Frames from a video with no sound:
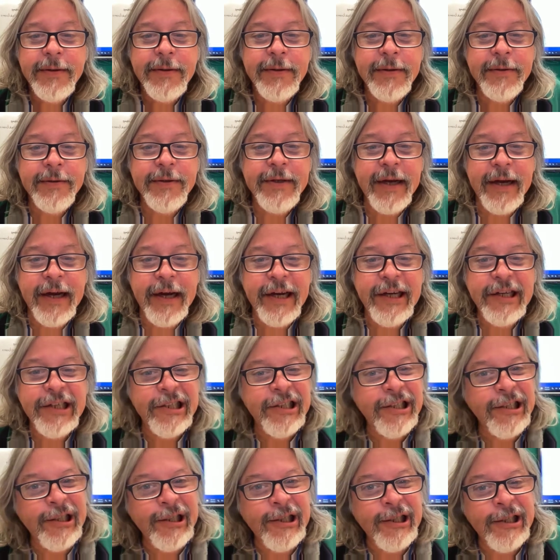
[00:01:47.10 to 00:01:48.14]
Okay,
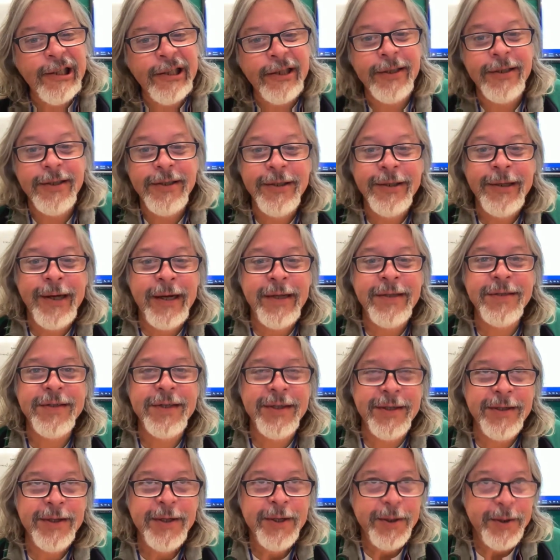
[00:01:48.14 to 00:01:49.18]
you guys
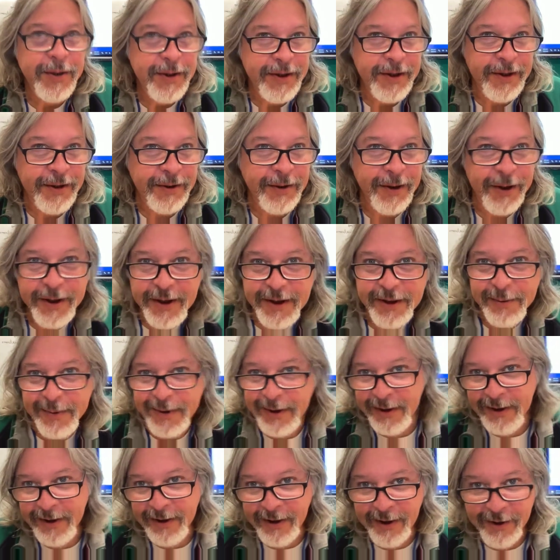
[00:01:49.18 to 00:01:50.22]
can look in the
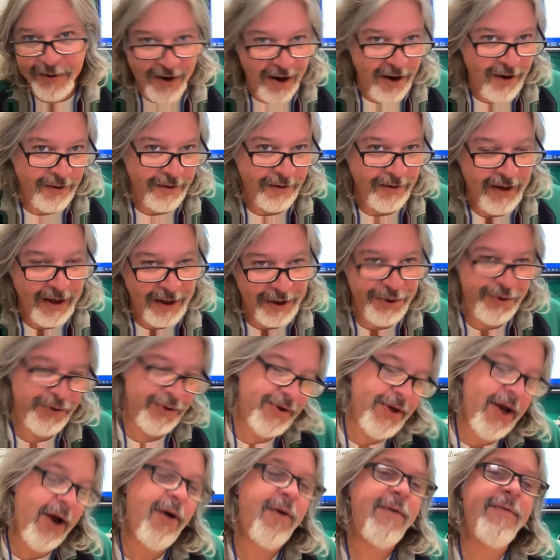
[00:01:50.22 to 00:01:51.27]
mirror and growl at
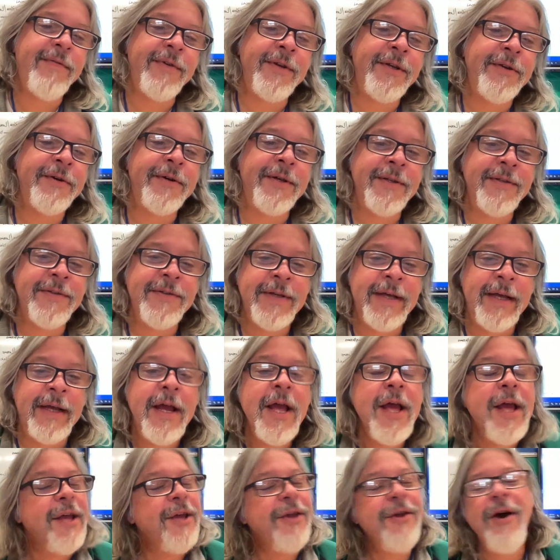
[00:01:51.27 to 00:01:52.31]
yourself, and you can see.
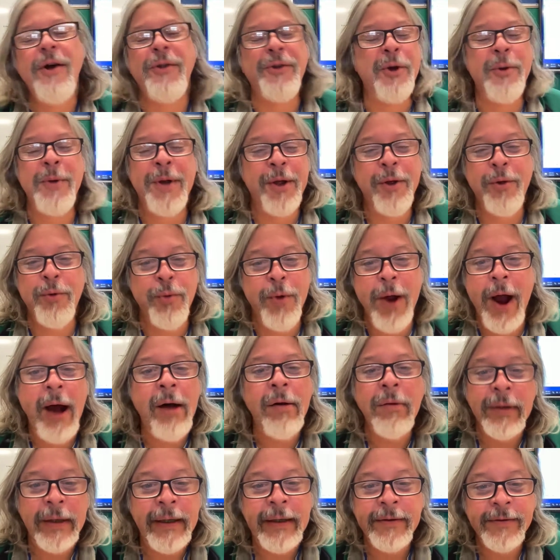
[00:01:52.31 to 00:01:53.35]
You all know what a
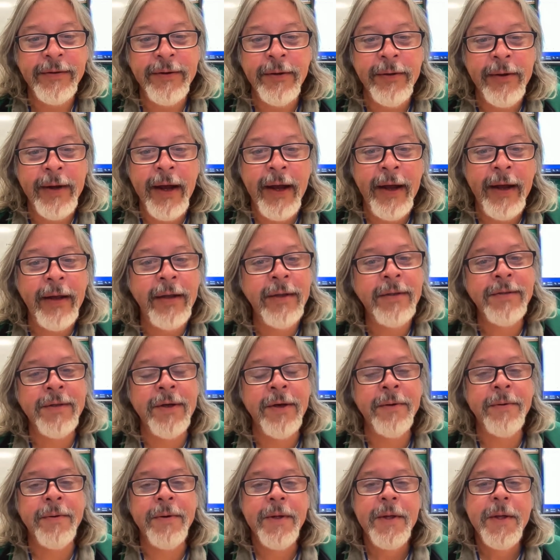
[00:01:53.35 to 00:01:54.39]
growl is, okay?
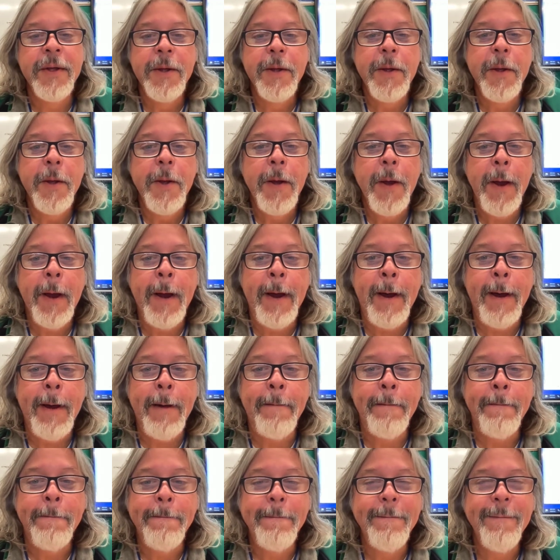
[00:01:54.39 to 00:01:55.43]
So
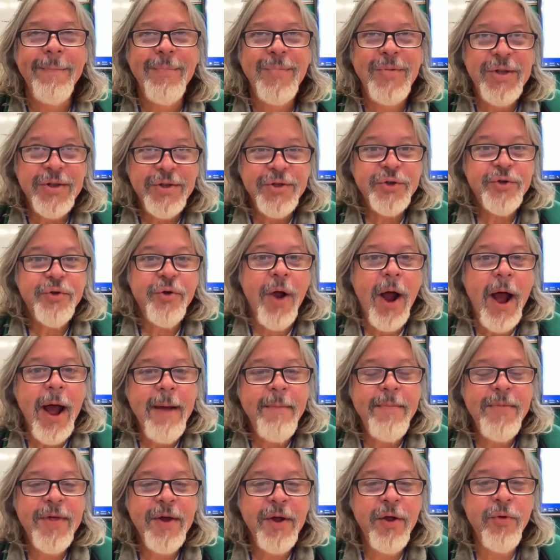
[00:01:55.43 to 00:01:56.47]
describe
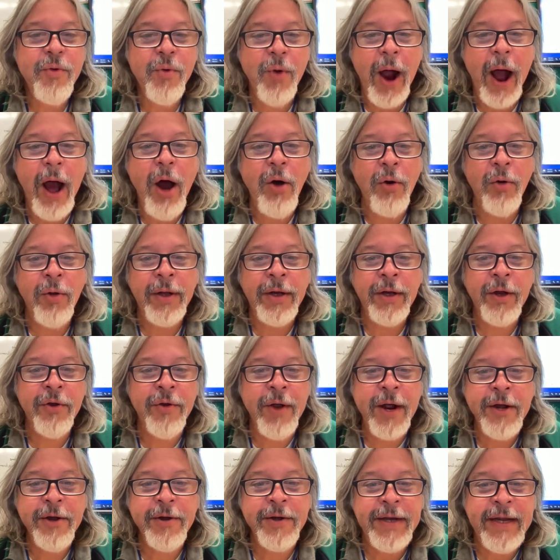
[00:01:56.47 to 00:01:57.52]
the growl in
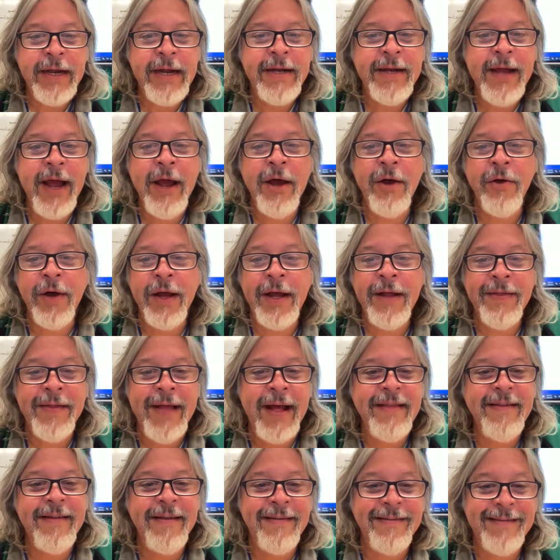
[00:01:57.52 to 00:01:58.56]
greater detail, and
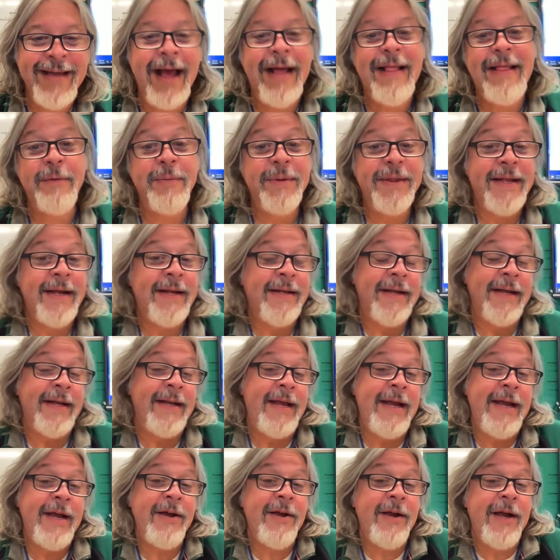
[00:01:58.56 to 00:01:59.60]
that's exactly what they did
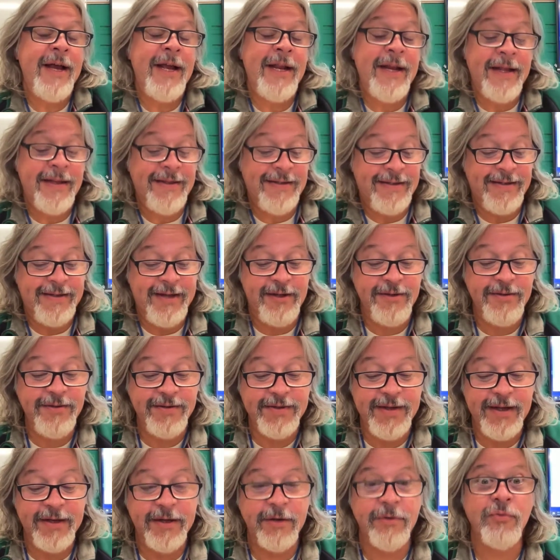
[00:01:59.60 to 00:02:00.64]
here, and it sounds
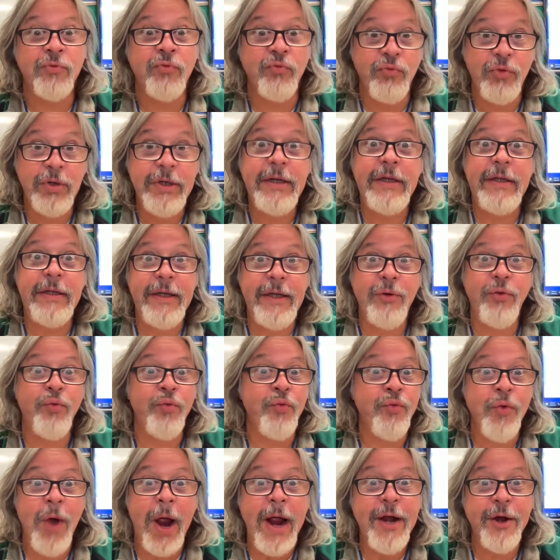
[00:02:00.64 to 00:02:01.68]
like a really
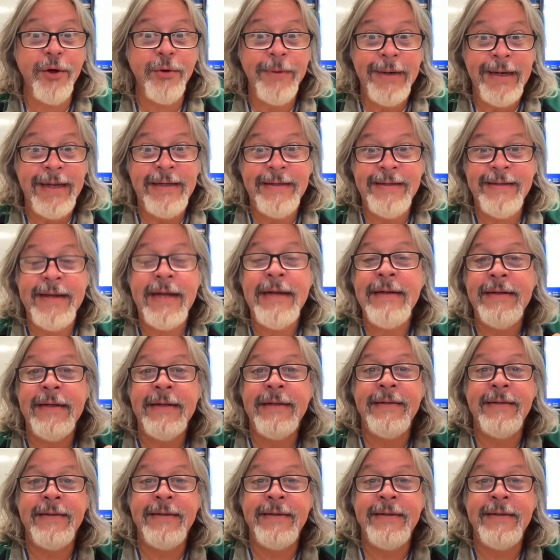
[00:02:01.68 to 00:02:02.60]
writery sentence,